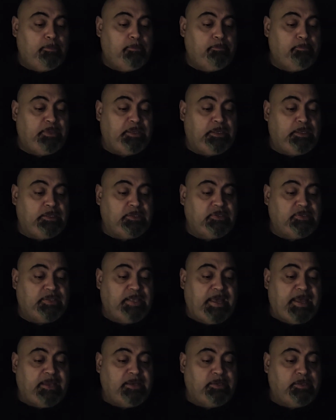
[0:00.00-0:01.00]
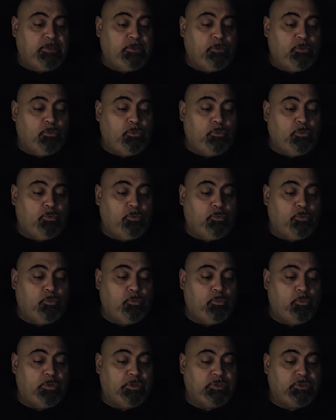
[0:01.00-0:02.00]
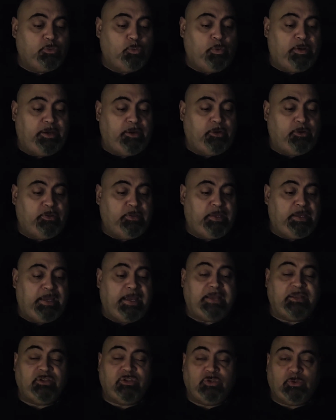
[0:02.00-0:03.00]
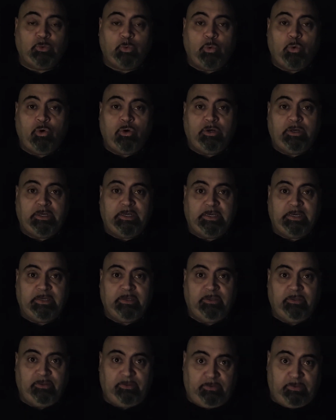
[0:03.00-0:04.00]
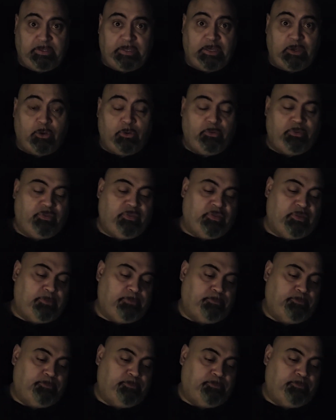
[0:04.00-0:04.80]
because that was where they had sworn the oath.